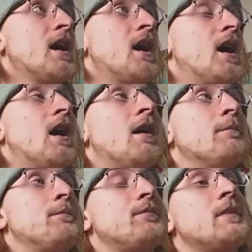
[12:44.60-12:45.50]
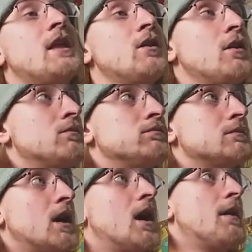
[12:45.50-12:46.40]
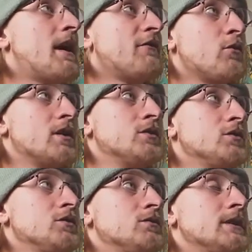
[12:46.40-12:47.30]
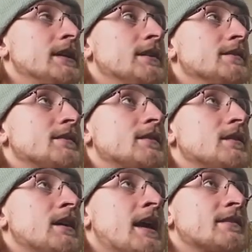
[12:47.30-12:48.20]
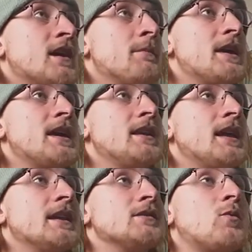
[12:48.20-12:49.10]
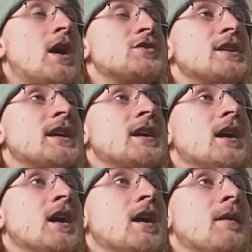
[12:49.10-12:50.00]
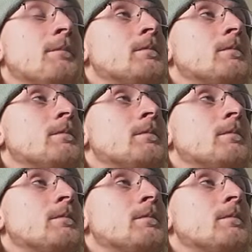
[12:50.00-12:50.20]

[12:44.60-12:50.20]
Hello, everyone who is has come in and is watching. I